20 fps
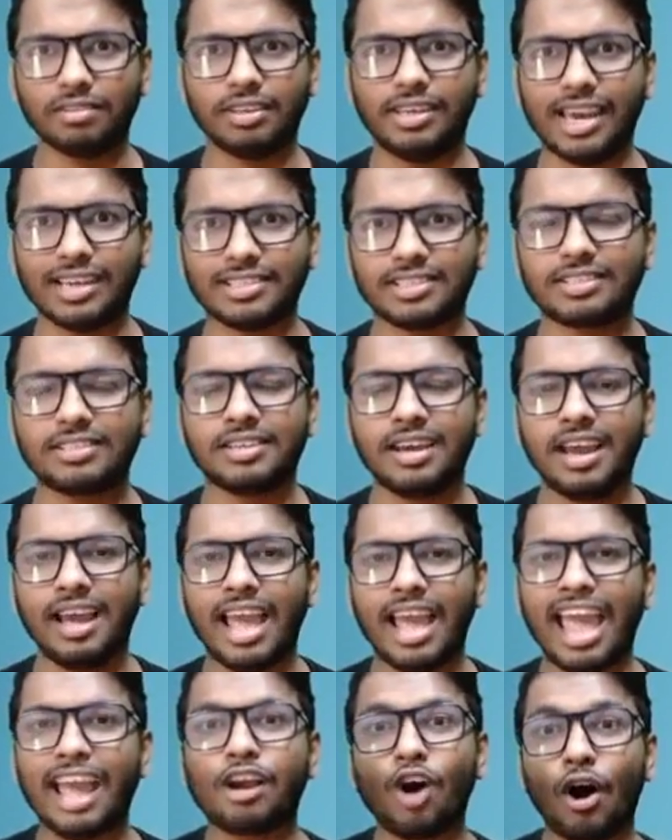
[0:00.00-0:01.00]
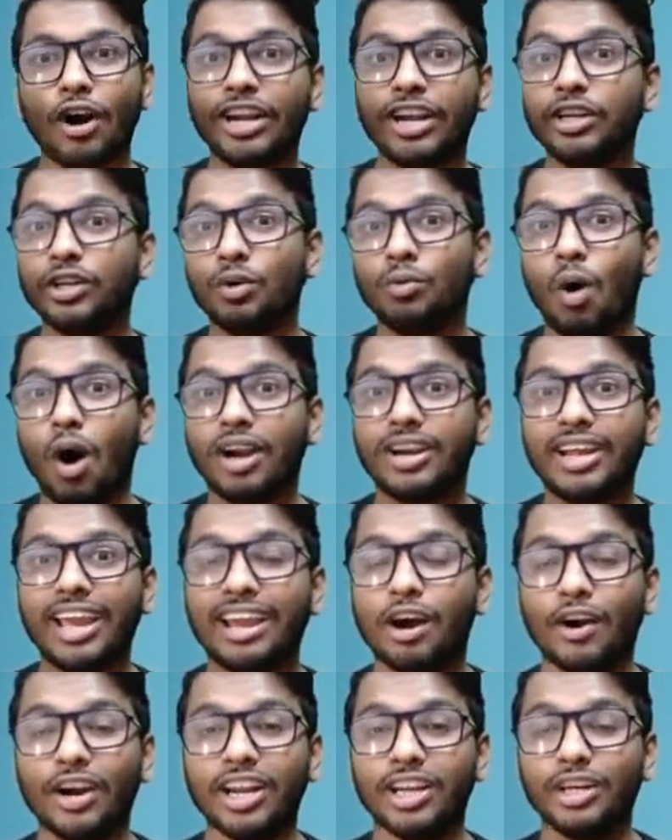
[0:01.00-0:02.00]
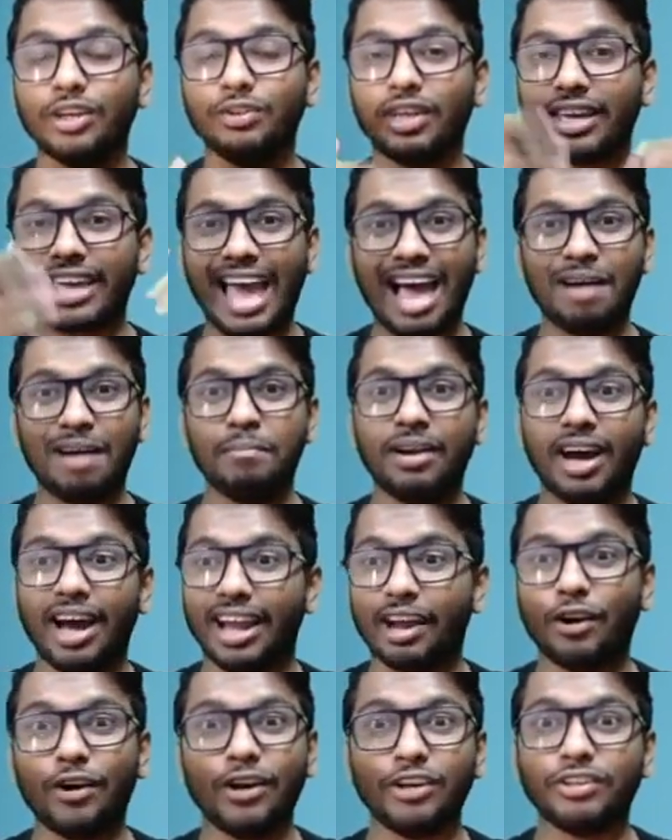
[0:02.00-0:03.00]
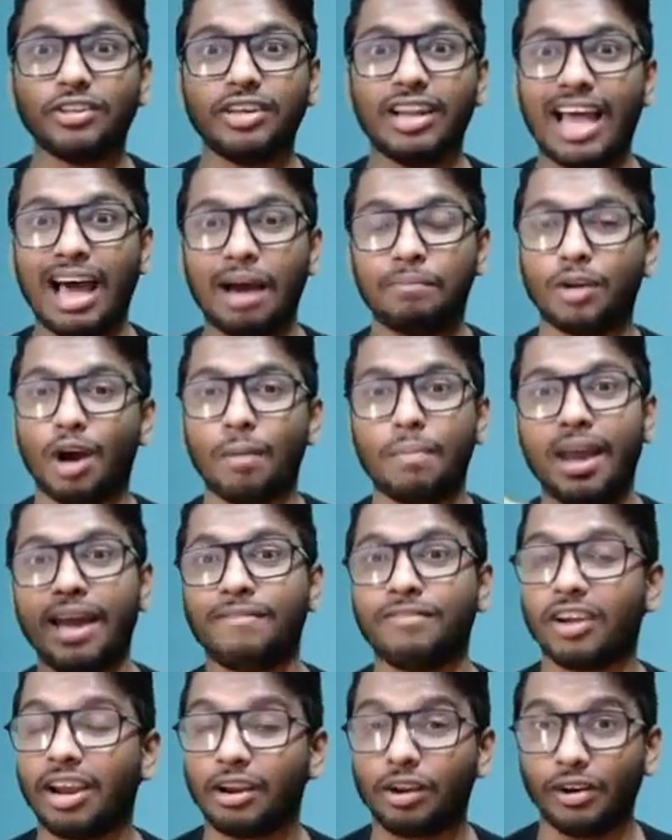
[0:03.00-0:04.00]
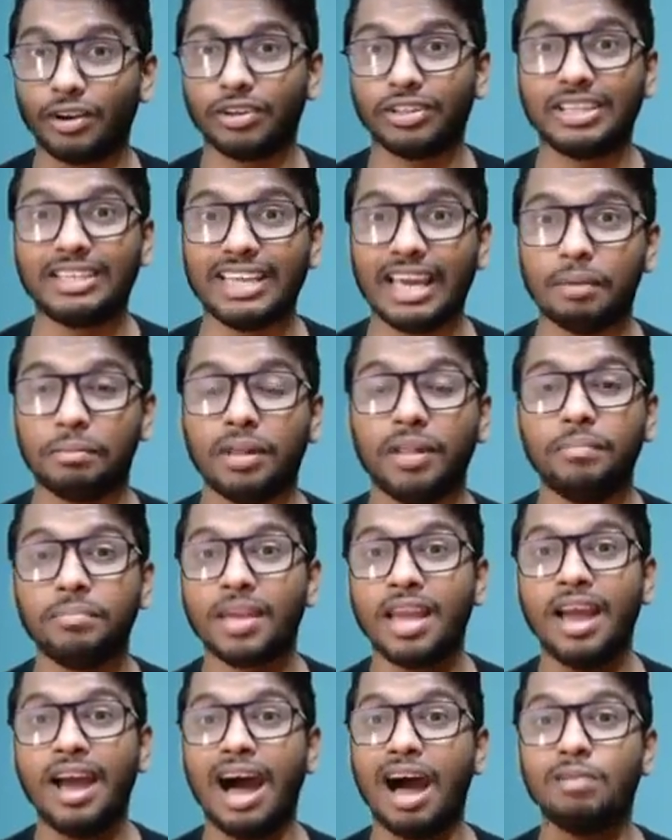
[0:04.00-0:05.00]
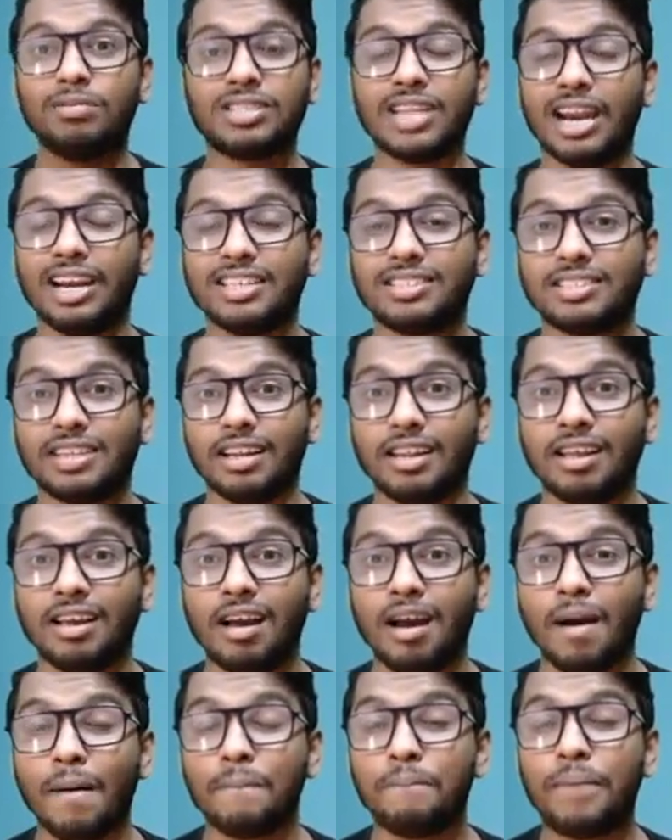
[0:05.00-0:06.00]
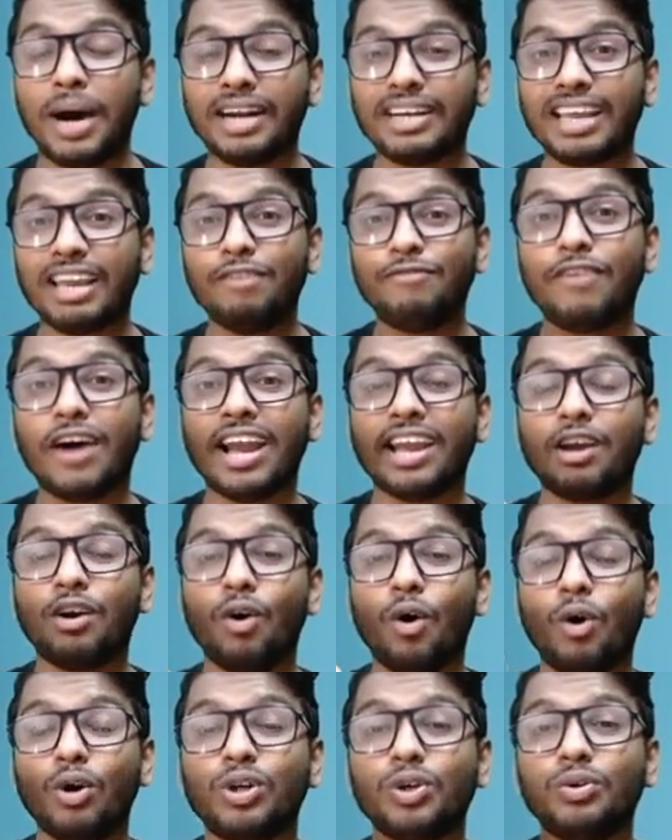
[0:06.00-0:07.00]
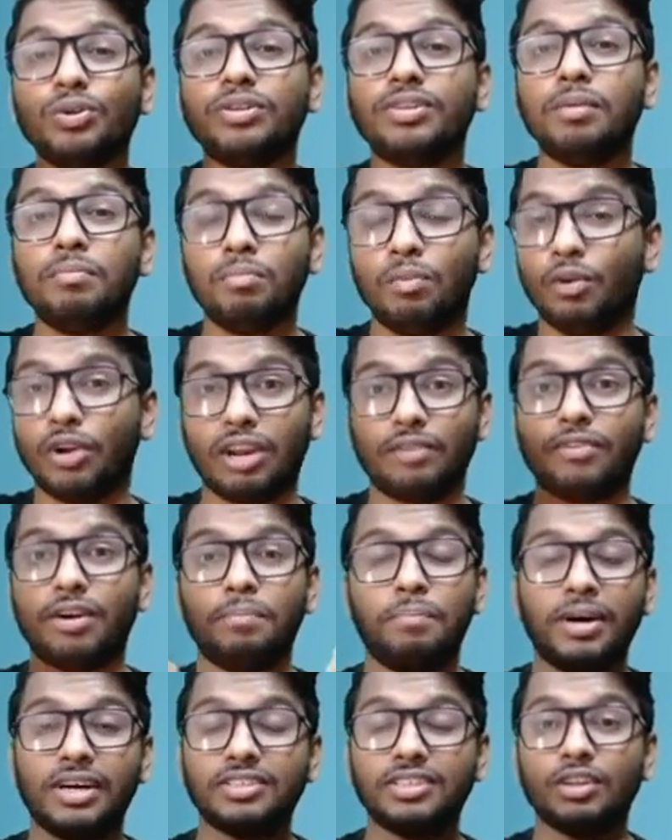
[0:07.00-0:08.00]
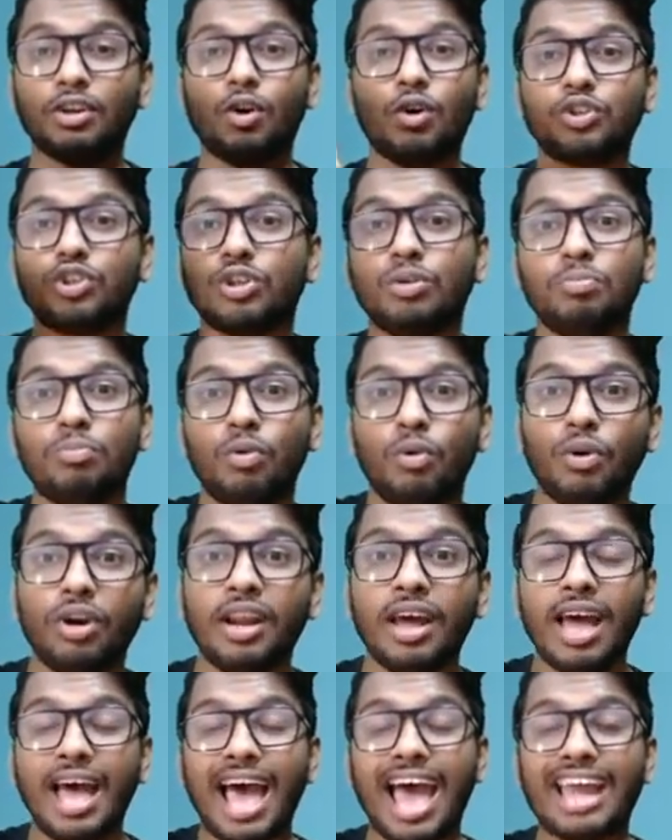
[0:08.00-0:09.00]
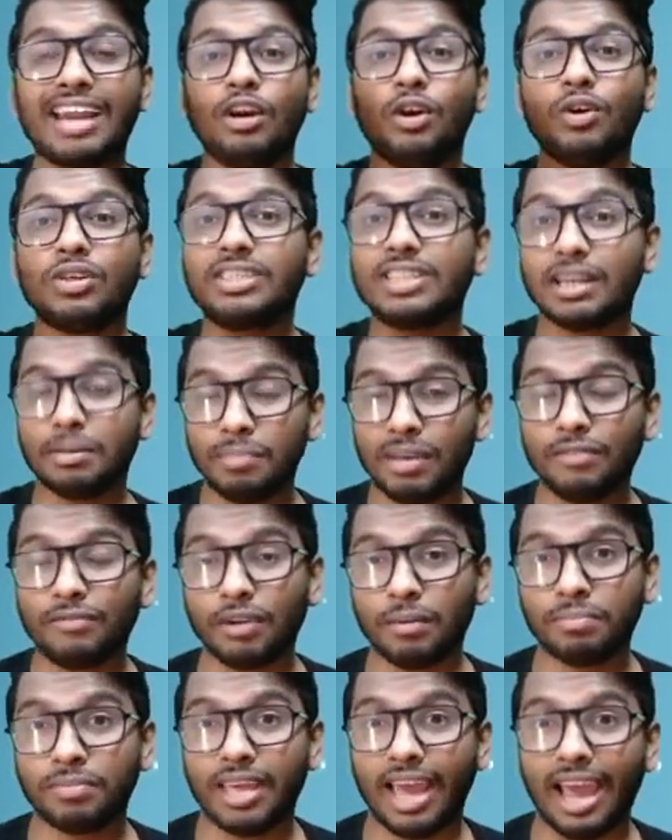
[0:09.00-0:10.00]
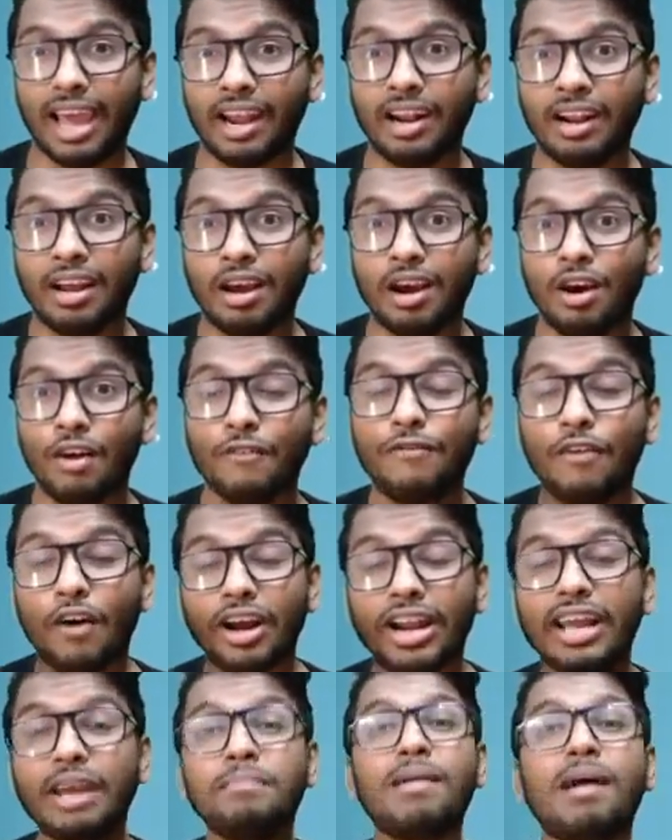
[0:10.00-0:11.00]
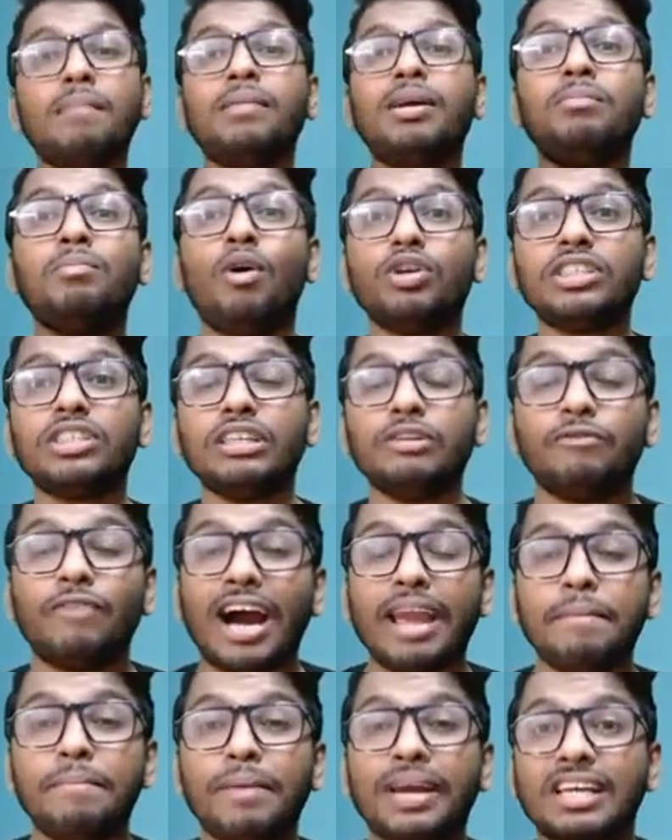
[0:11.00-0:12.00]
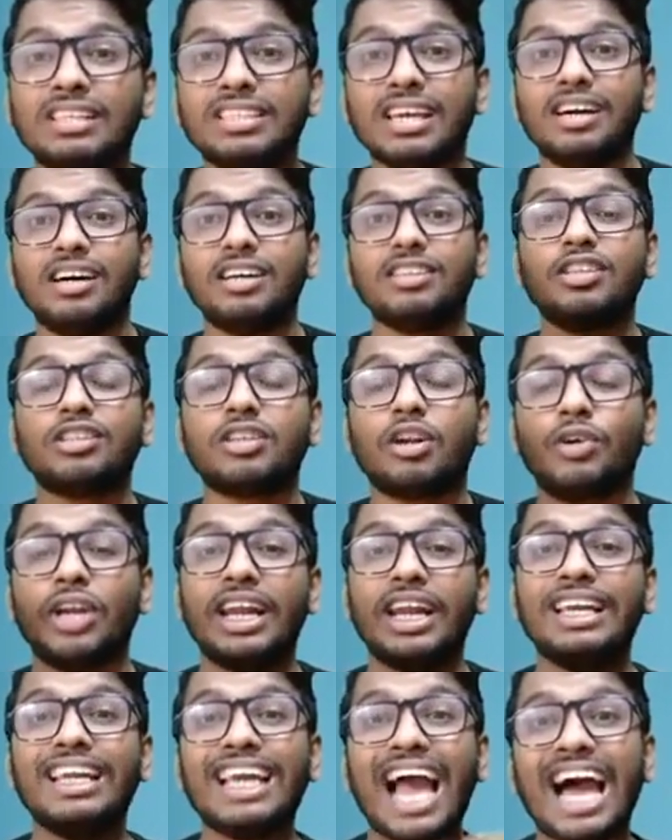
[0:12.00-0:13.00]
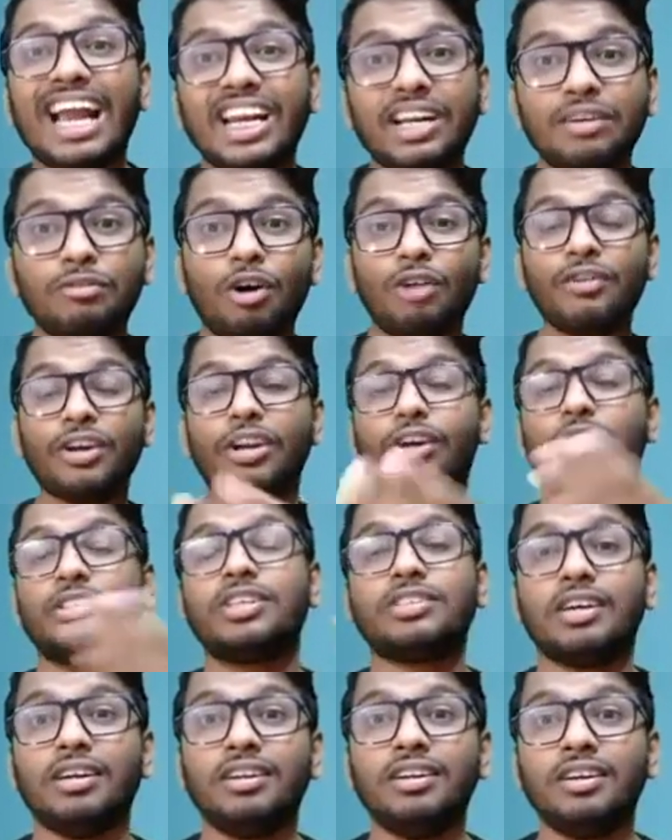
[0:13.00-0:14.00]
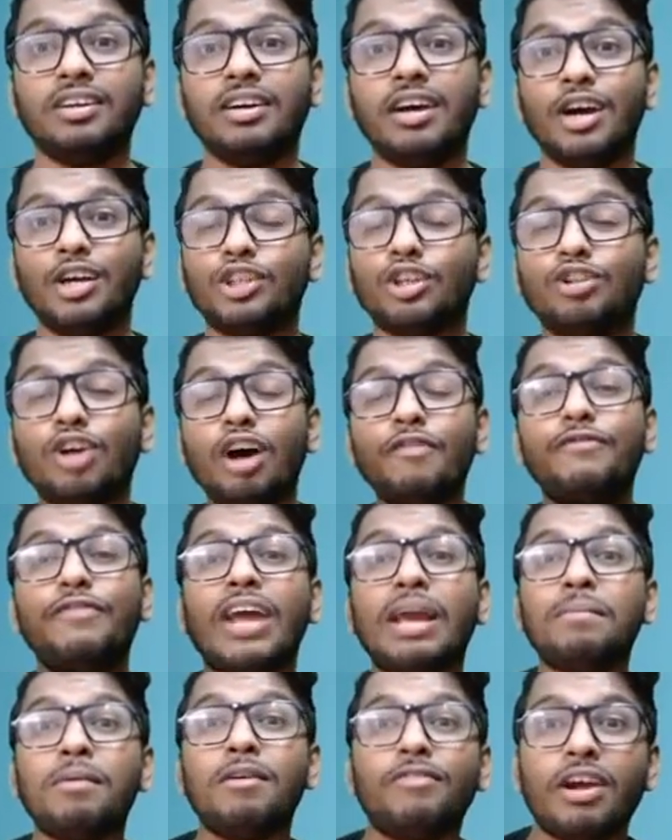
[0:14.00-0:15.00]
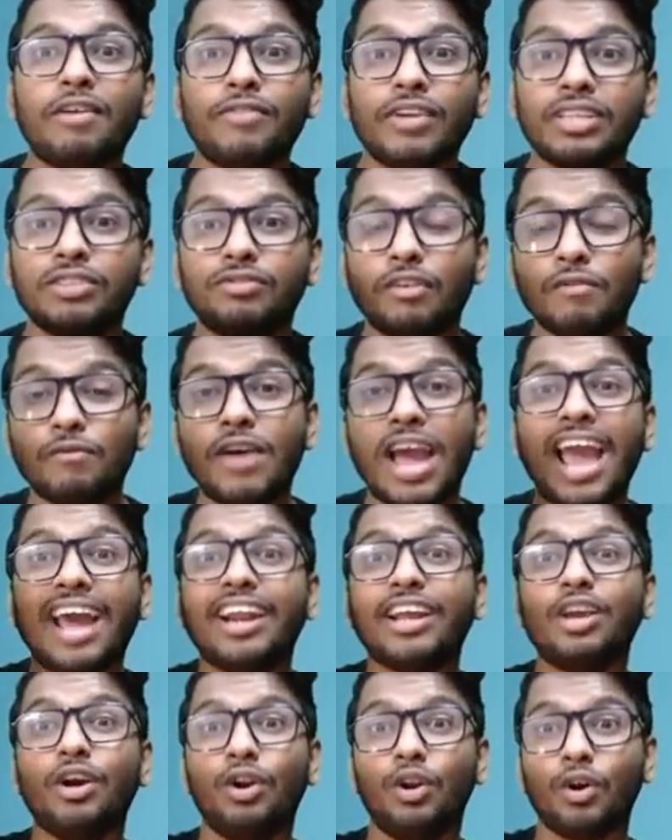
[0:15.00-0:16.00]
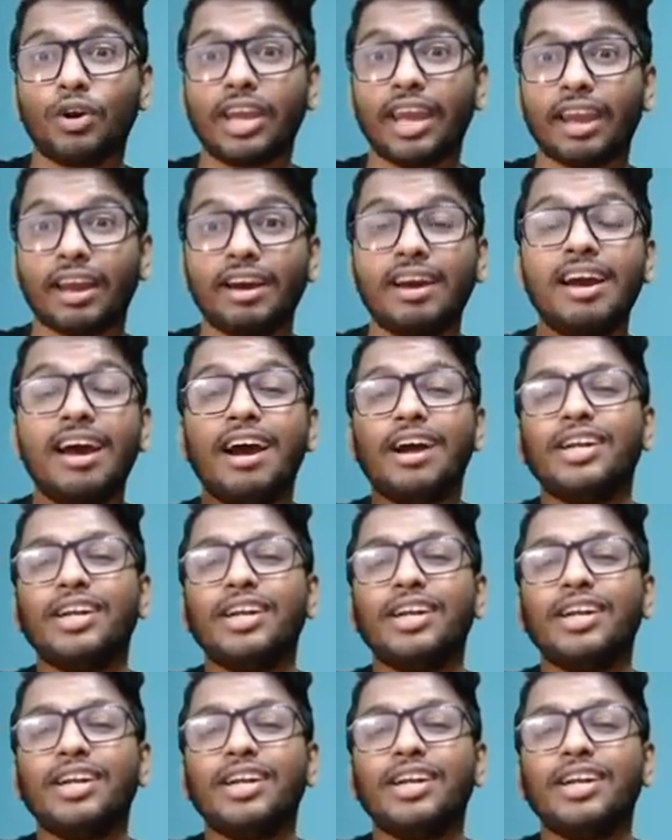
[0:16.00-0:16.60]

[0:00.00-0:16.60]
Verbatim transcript: Yes. According to what? According to the camera, according to the laptop, according to the table, I'm standing still. But if I go to the moon, if a person goes to the moon and looks at me from there, for him I'm in motion. Why? Because the earth is rotating and revolving around the sun. So it's all frame of reference. From where are you looking?